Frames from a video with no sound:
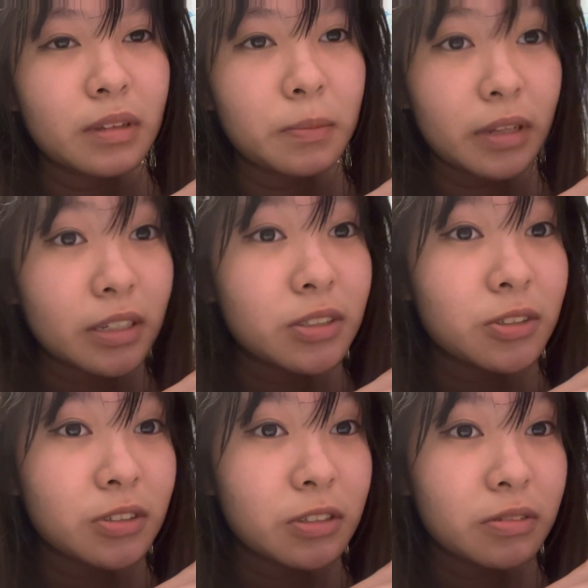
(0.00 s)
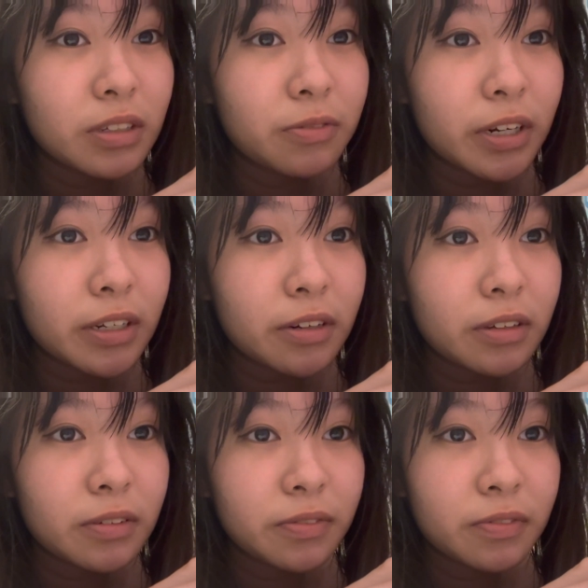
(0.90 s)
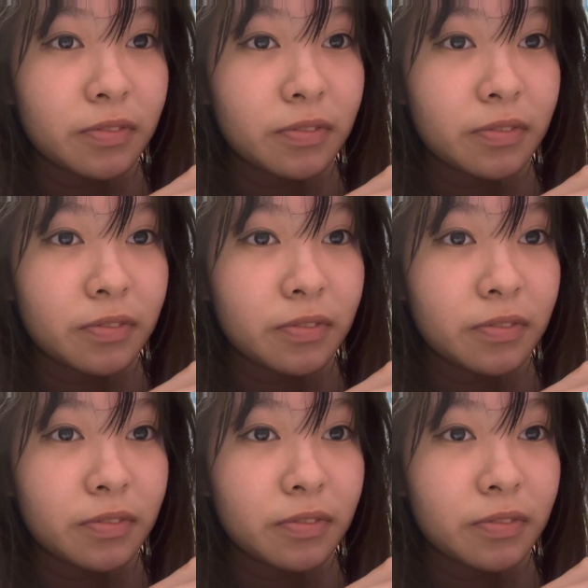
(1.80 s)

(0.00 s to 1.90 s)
playing COD with him right now if